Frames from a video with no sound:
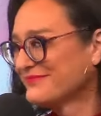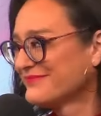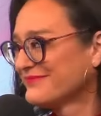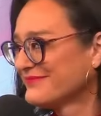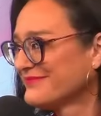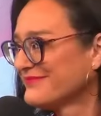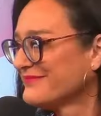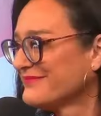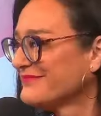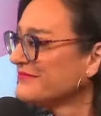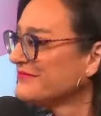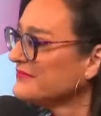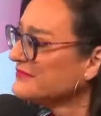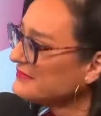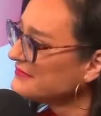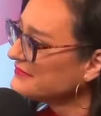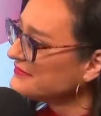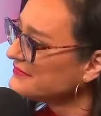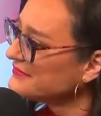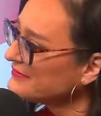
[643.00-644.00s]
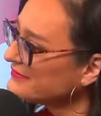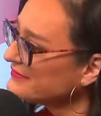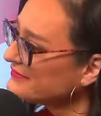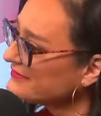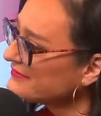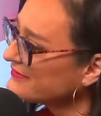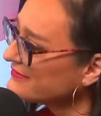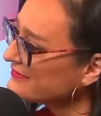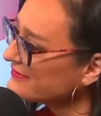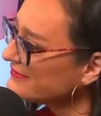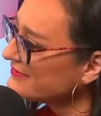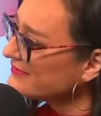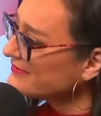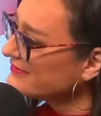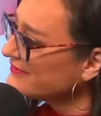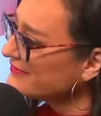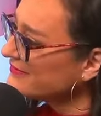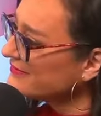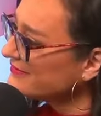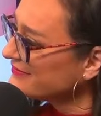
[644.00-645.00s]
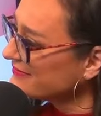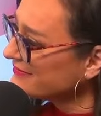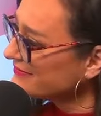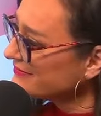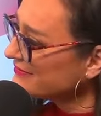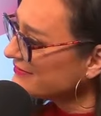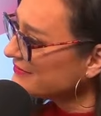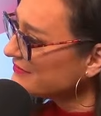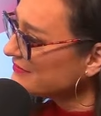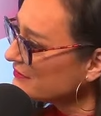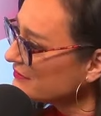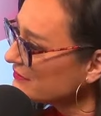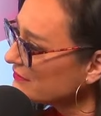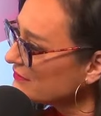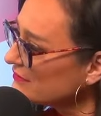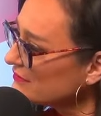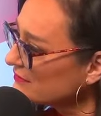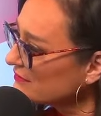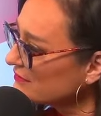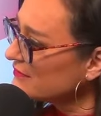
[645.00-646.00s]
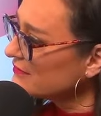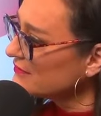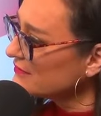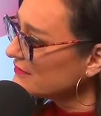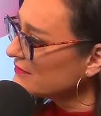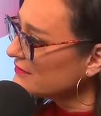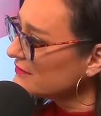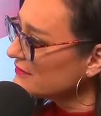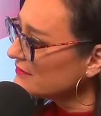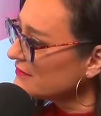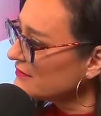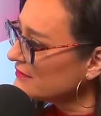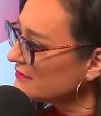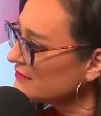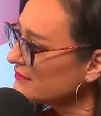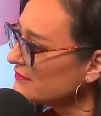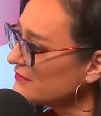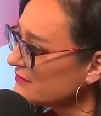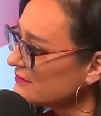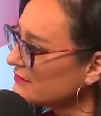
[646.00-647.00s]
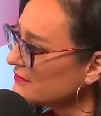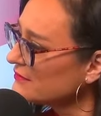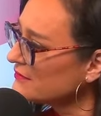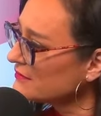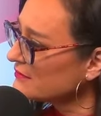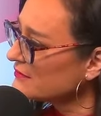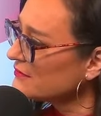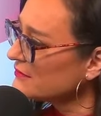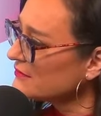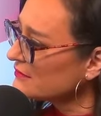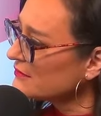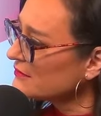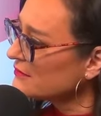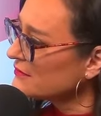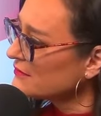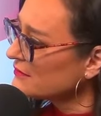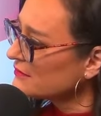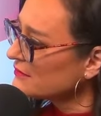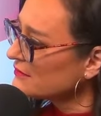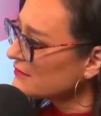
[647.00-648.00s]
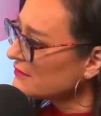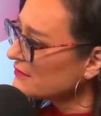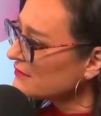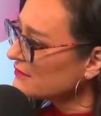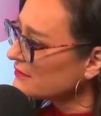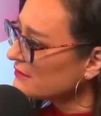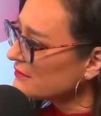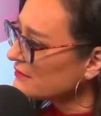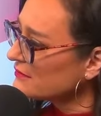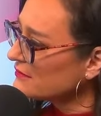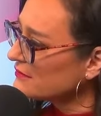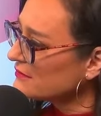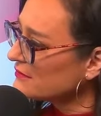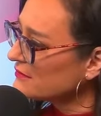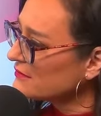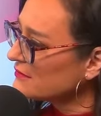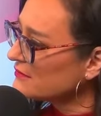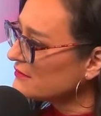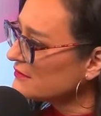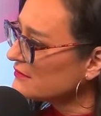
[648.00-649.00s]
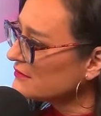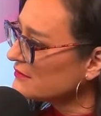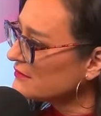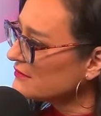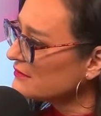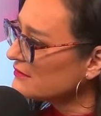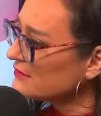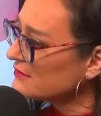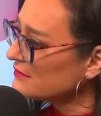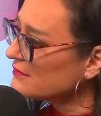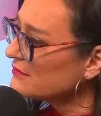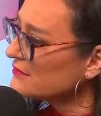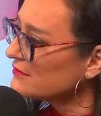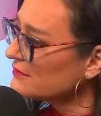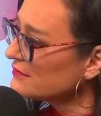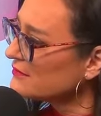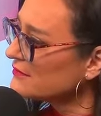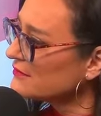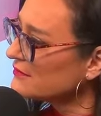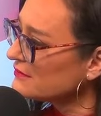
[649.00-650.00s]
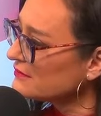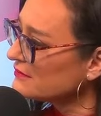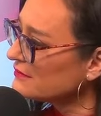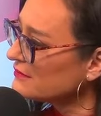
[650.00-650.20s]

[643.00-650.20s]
No words are spoken by the person on screen.